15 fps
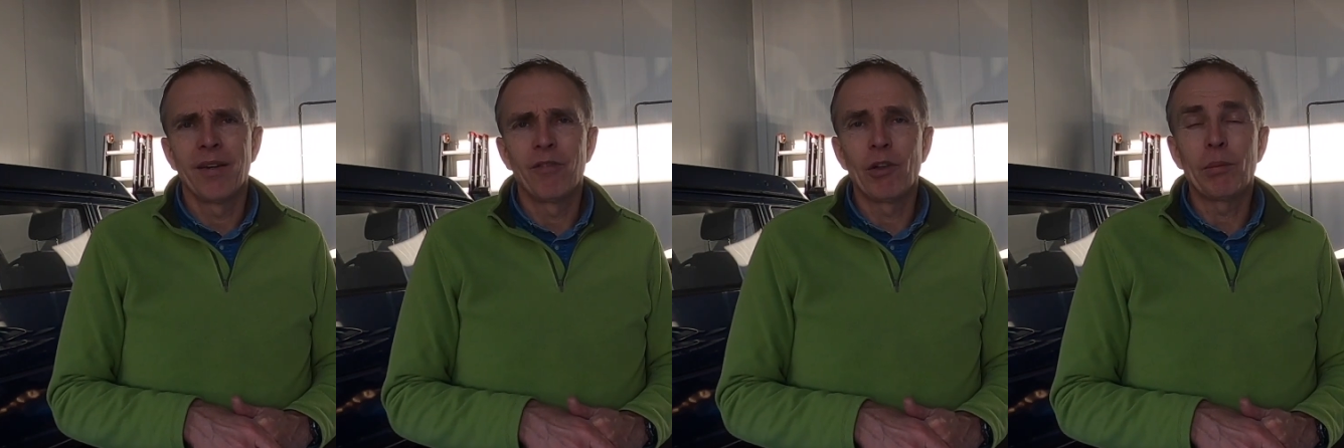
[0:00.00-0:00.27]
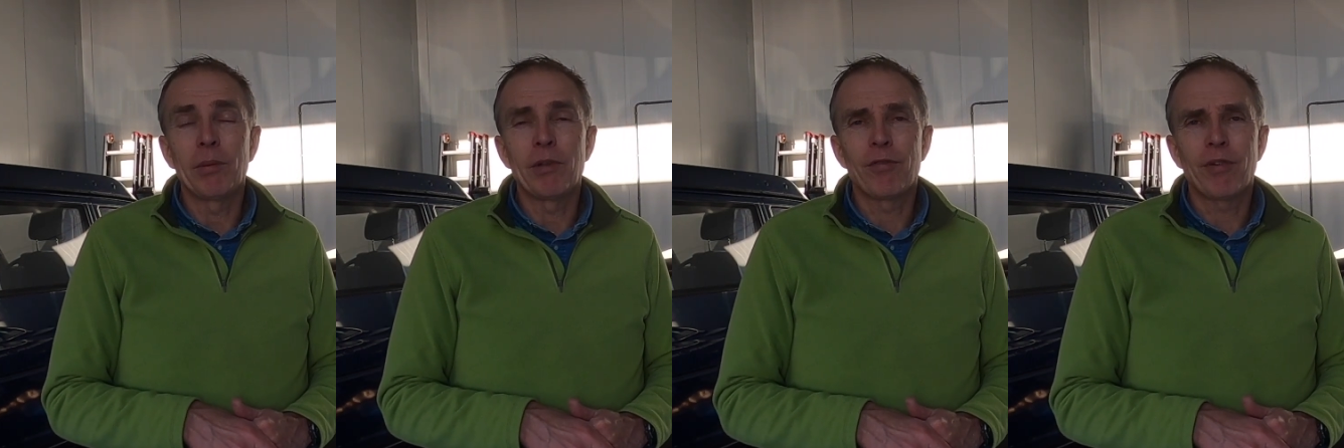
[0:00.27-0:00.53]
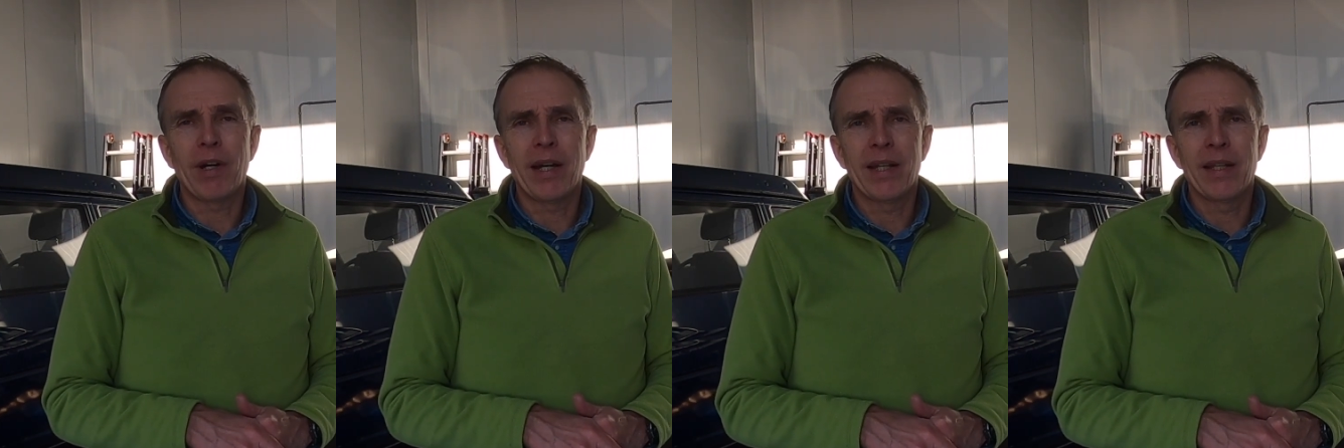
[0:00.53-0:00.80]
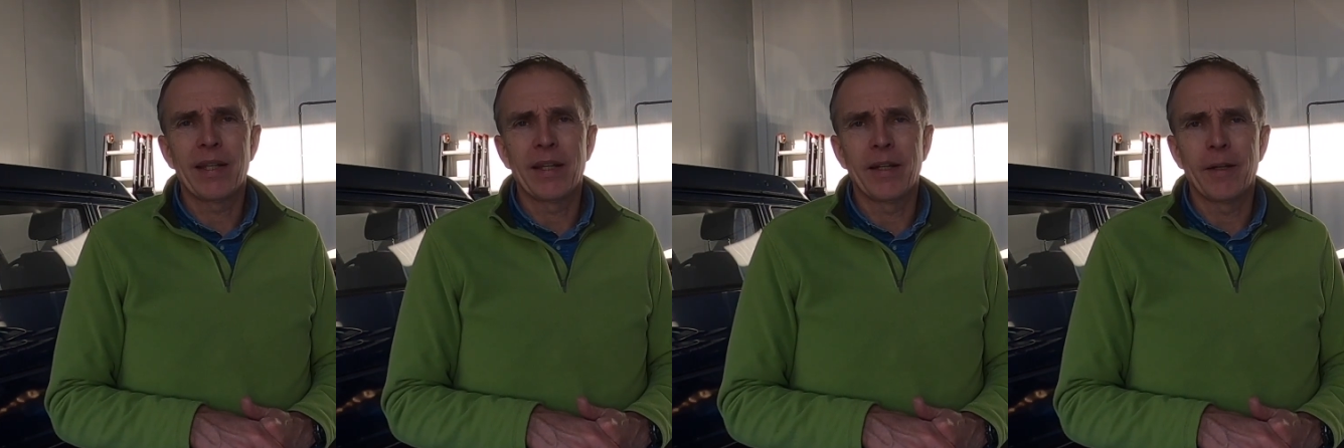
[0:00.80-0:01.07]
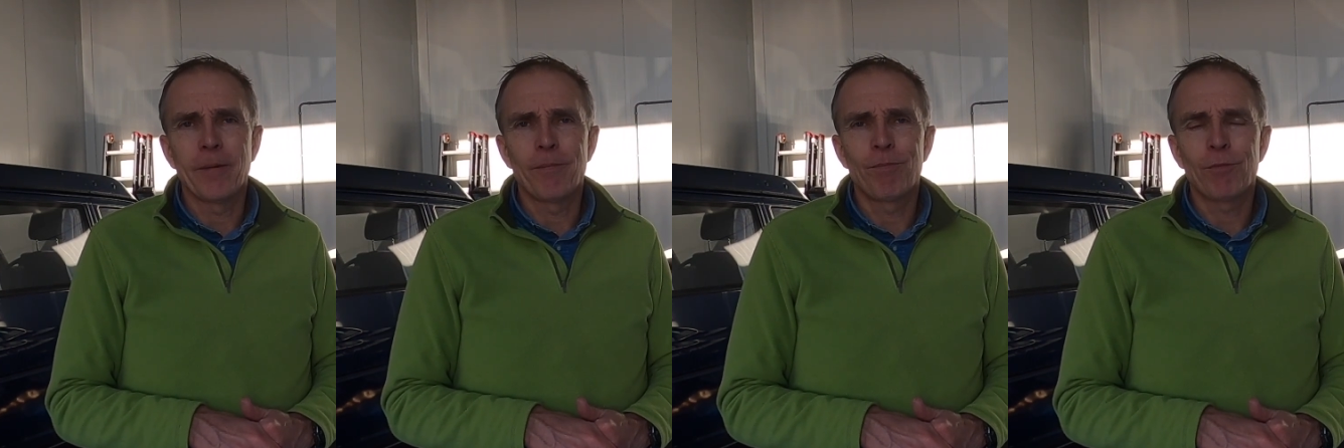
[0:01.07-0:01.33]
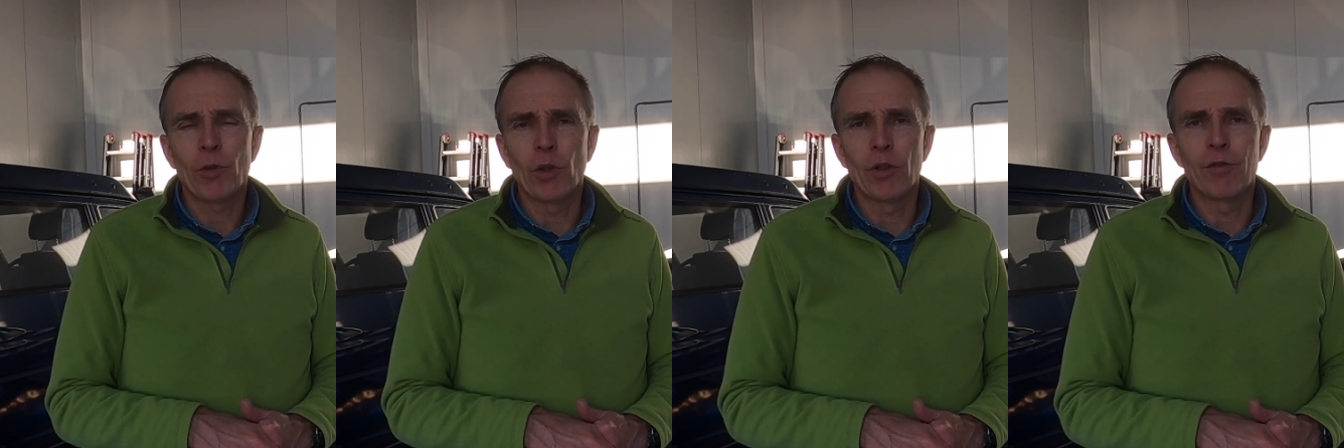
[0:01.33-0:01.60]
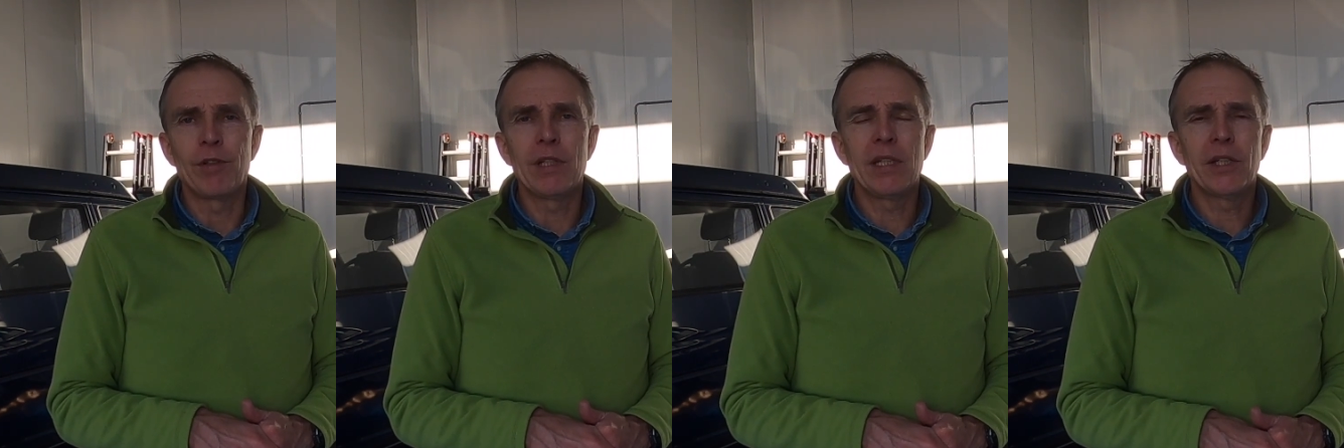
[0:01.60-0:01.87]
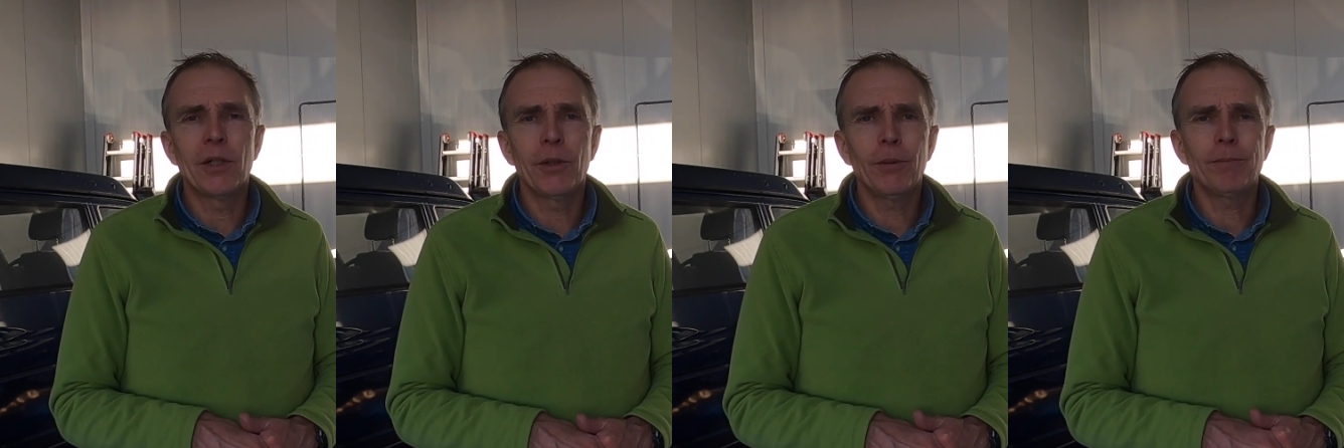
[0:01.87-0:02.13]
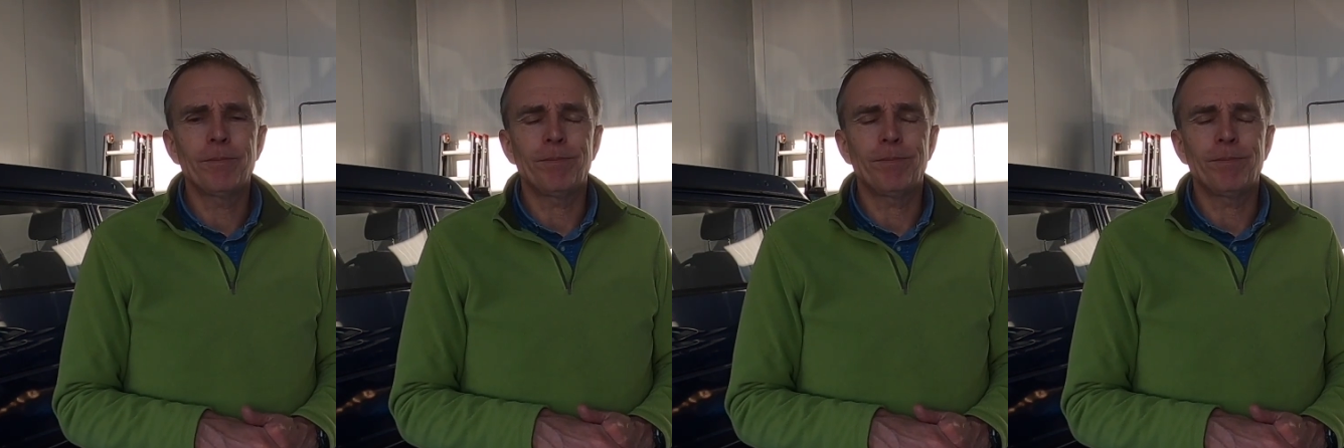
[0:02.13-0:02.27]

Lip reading: will be fine on the video.